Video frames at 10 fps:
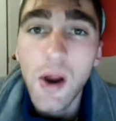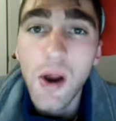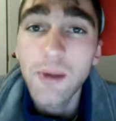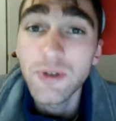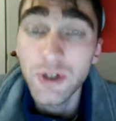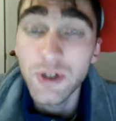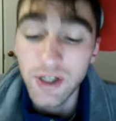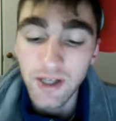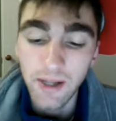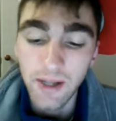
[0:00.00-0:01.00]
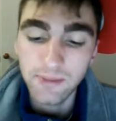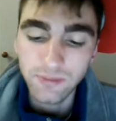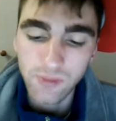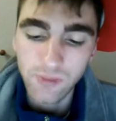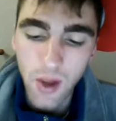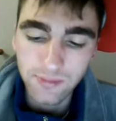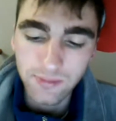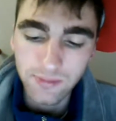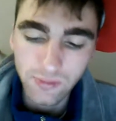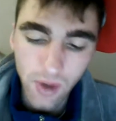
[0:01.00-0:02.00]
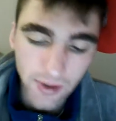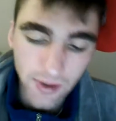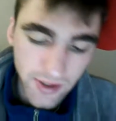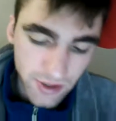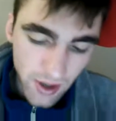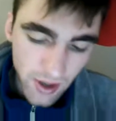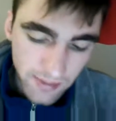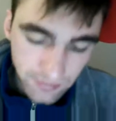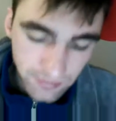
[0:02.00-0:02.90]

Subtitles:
Hopefully you could hear that. On the inside,